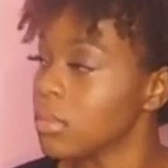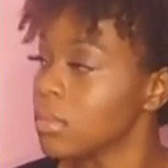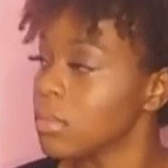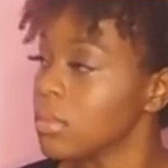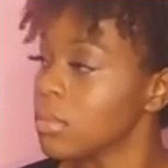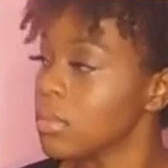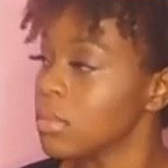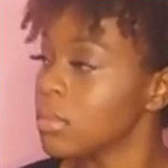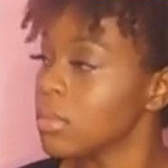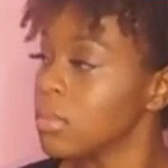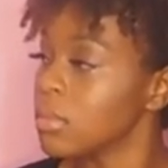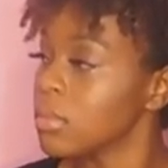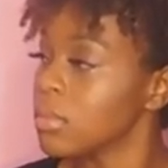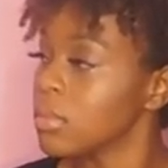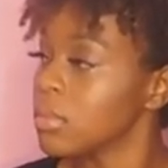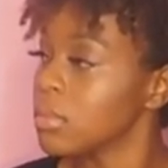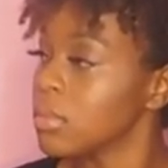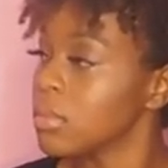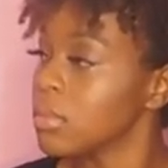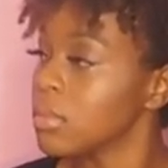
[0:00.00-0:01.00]

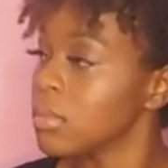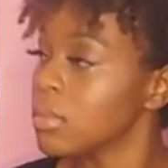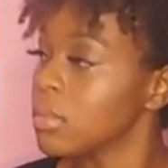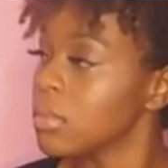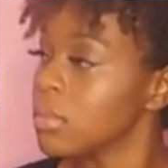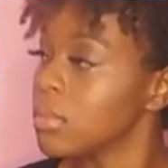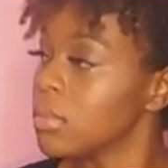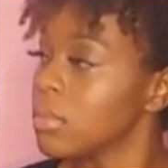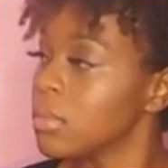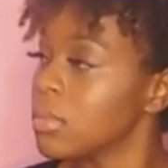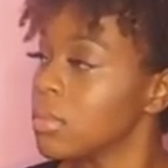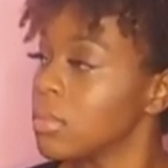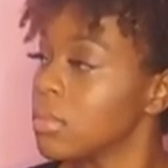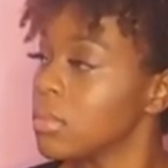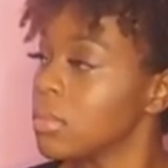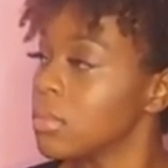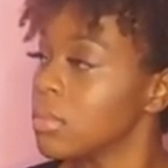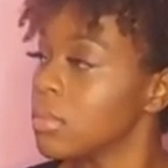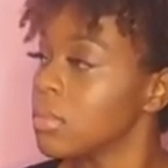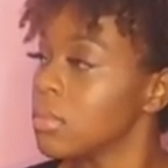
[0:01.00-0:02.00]

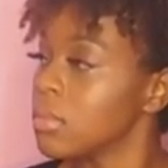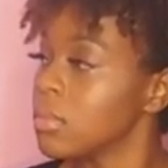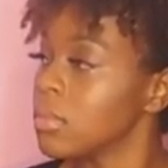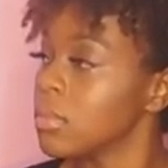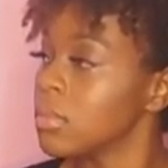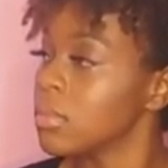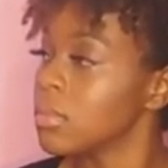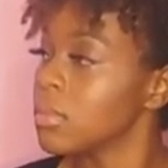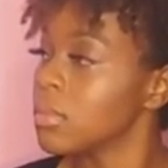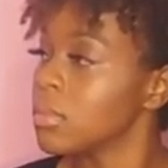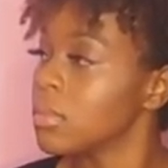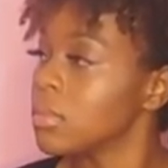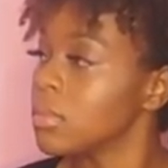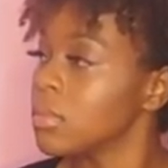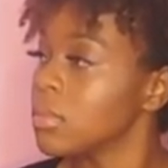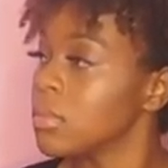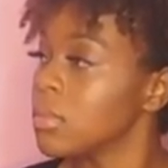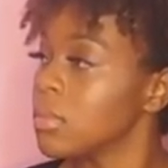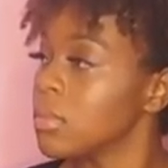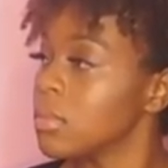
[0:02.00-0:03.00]

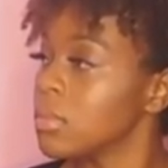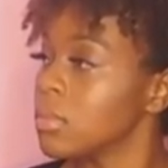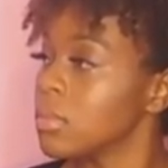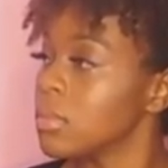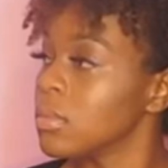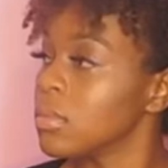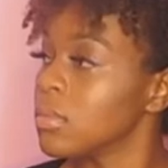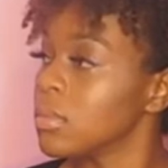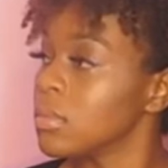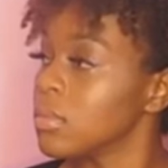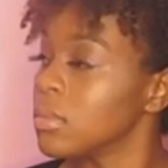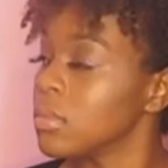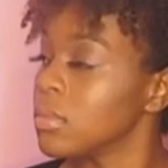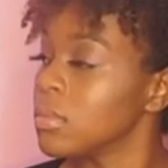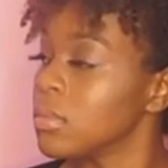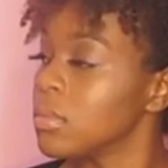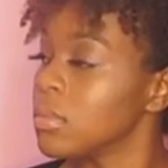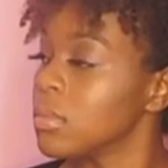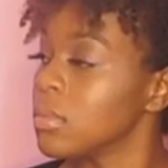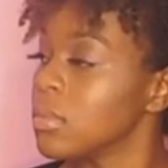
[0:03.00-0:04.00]

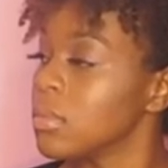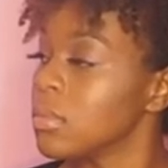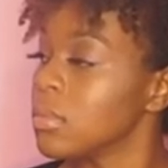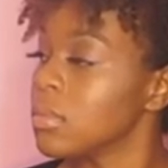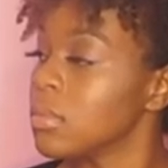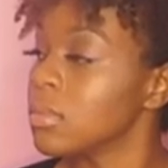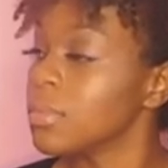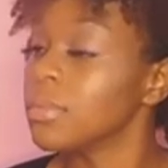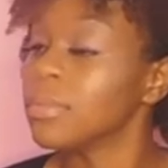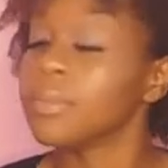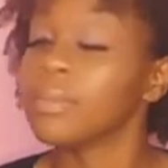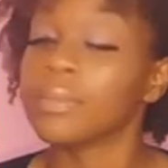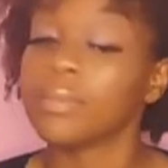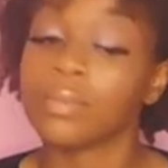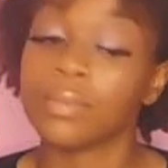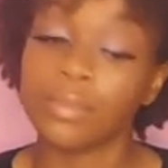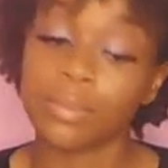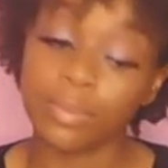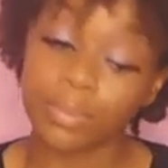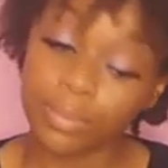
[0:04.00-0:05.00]

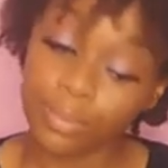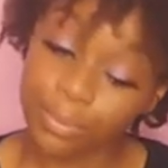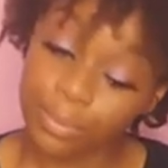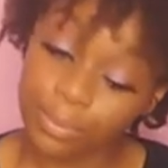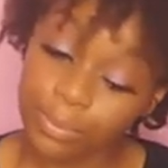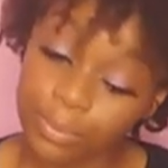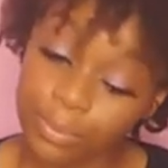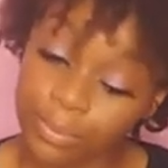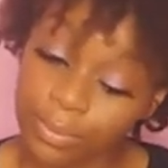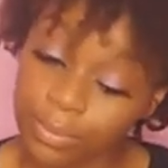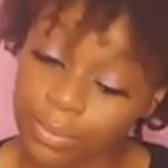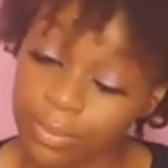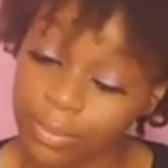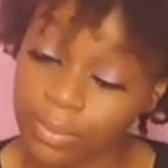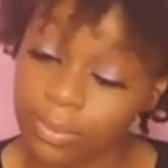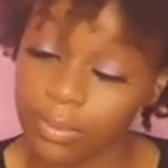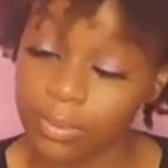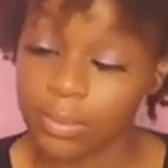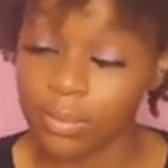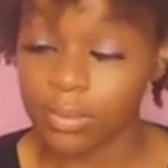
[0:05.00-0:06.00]

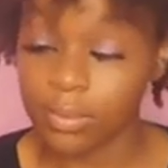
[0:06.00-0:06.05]
The person shown says nothing.